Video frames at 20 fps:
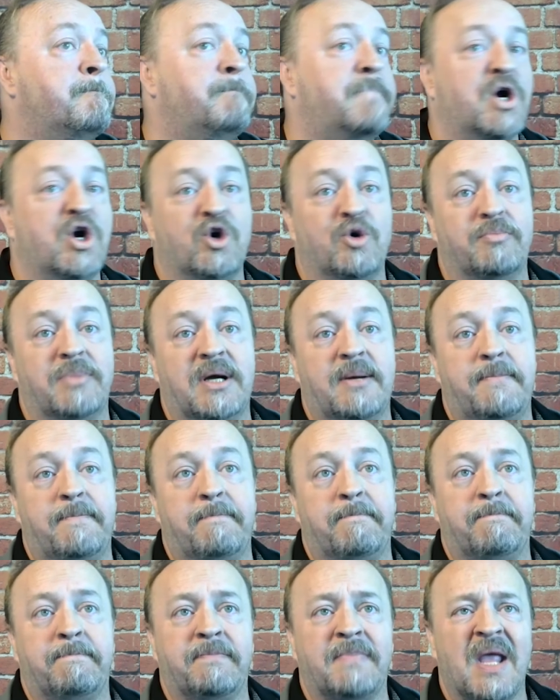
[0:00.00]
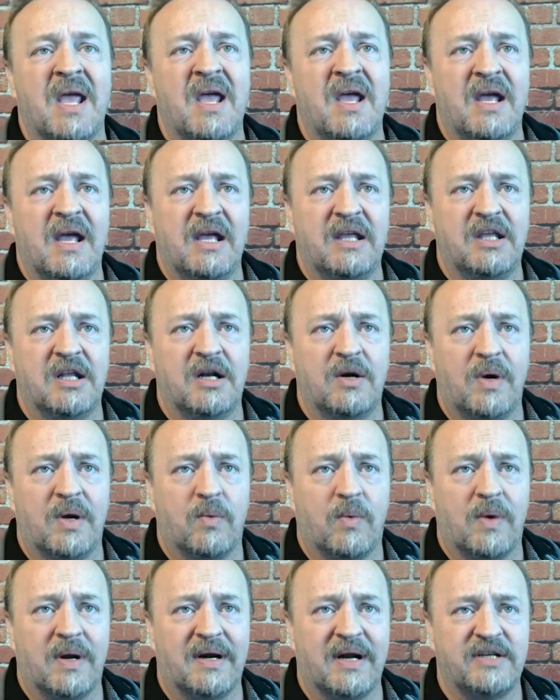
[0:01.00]
Boom. You know
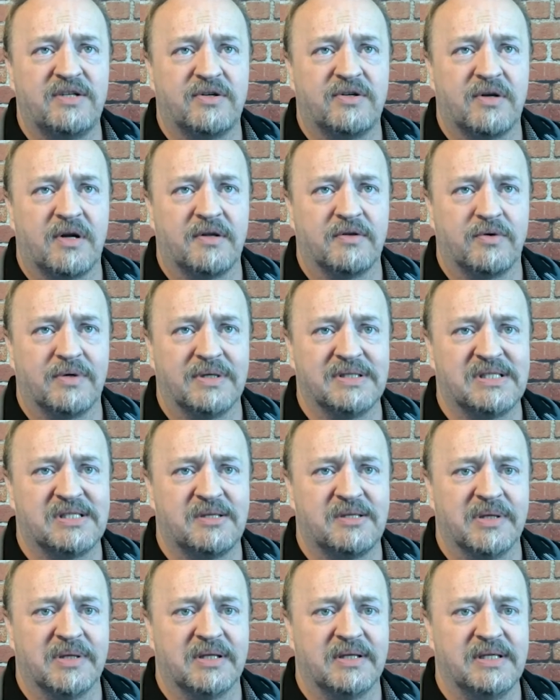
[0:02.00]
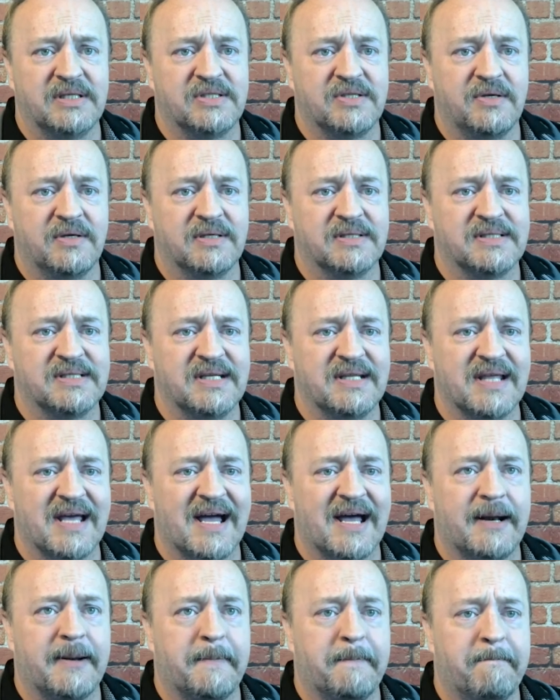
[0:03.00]
what? Why don't I turn on grid stability so you can see
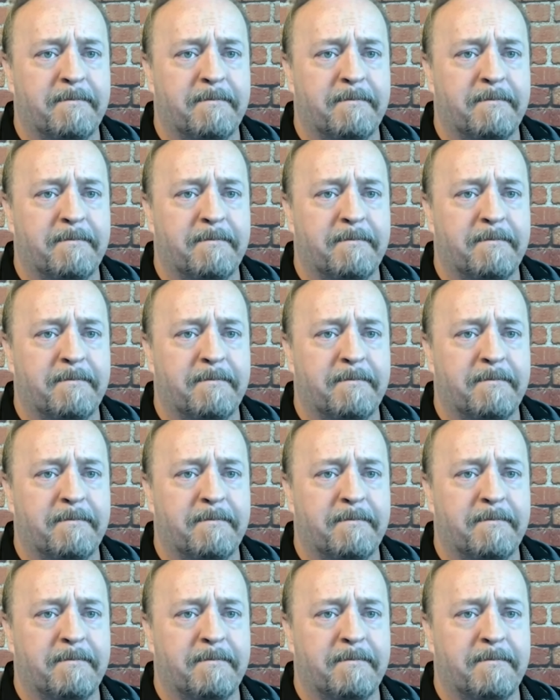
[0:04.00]
that?